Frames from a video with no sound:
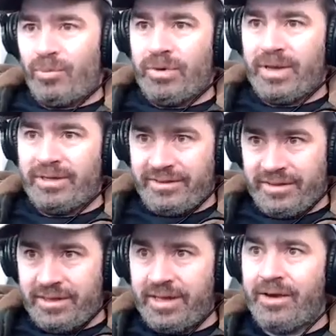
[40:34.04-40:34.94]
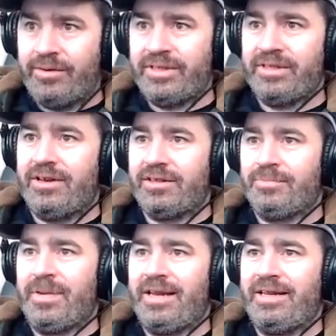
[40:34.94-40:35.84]
let's see how it starts
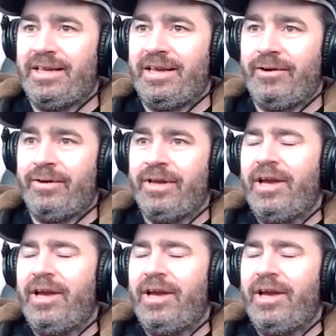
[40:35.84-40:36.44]
planning out.